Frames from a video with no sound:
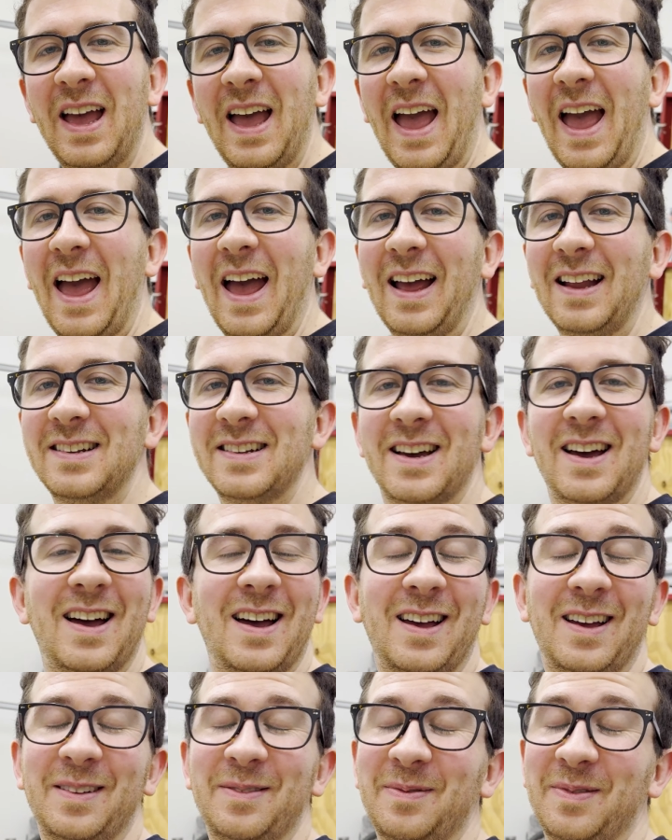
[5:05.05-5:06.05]
And
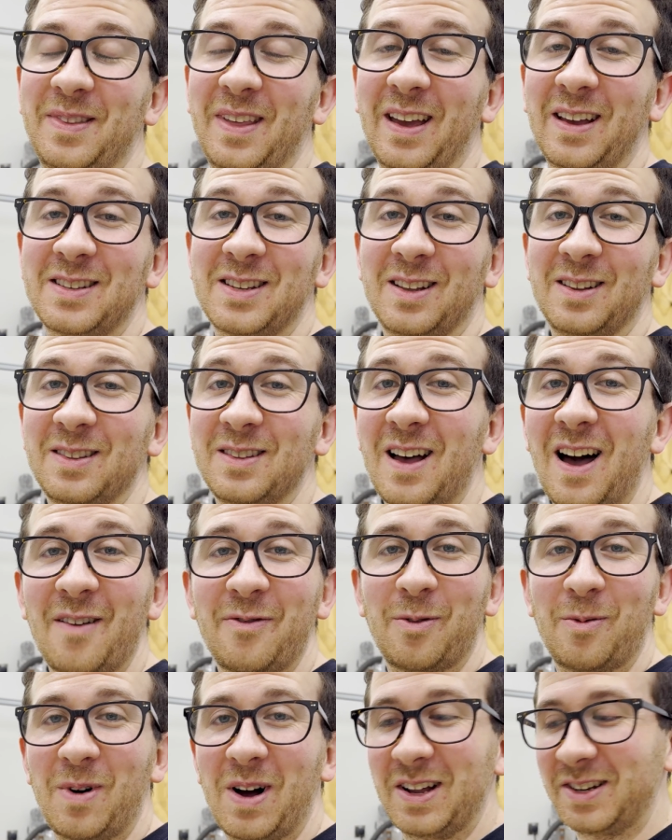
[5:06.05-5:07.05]
thanks a lot
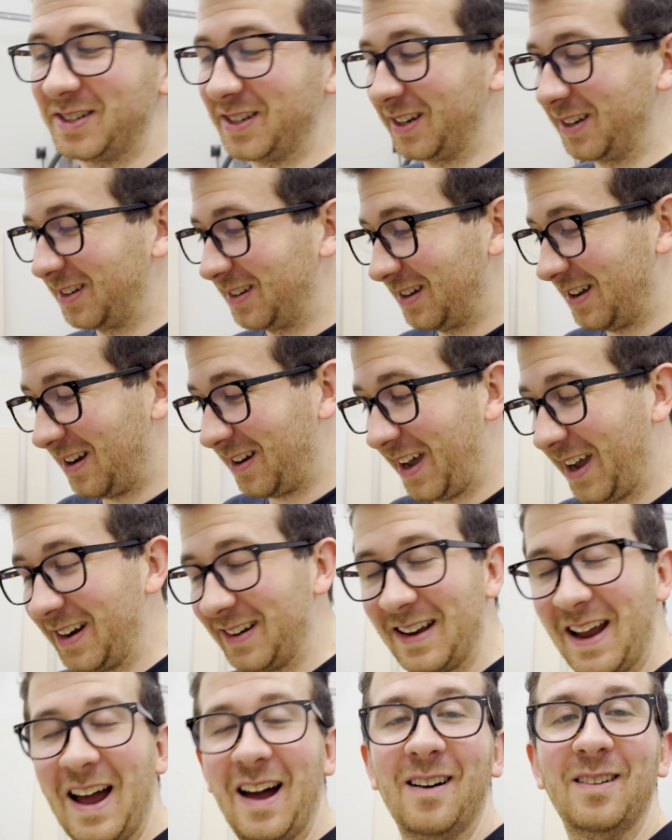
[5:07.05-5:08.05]
for watching. Okay,
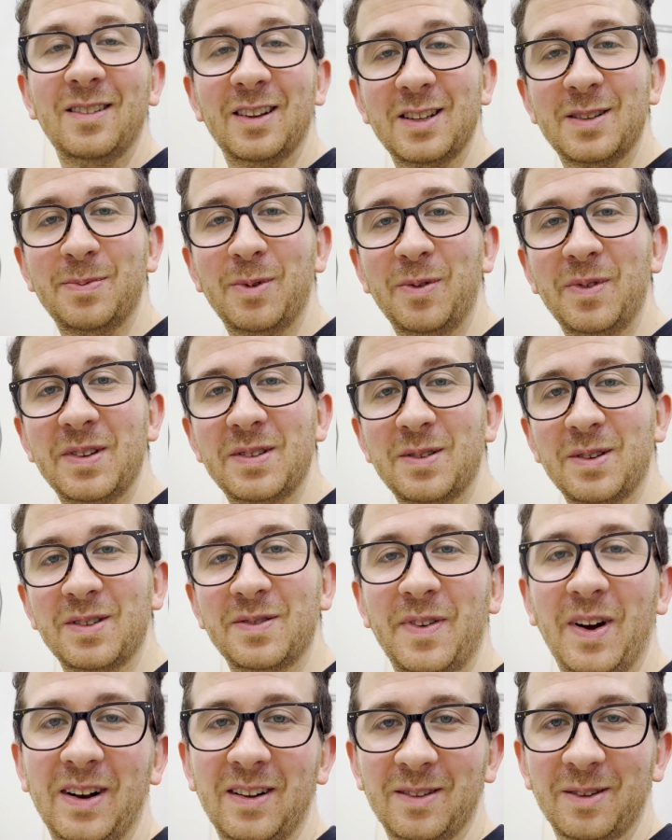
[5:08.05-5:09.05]
now let's move this to its
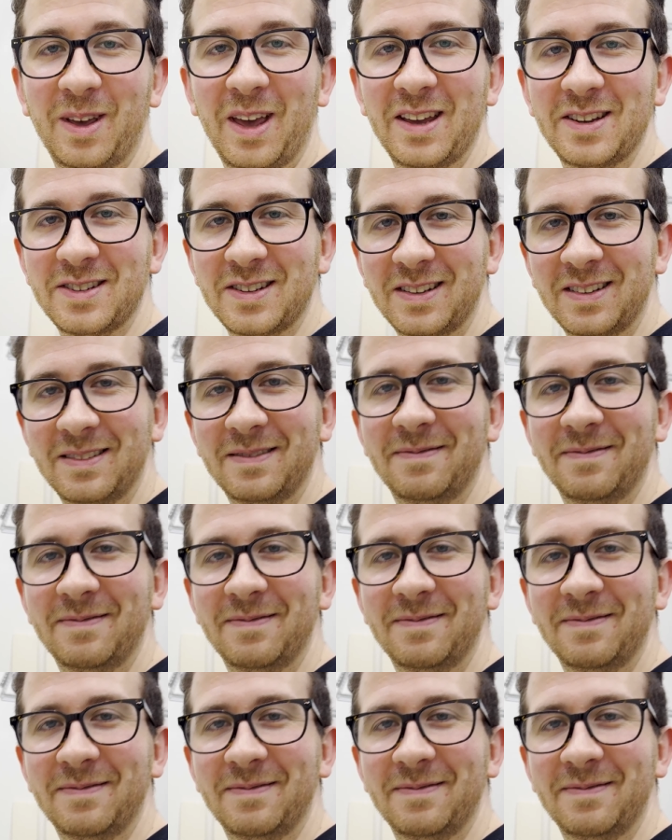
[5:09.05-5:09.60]
final location.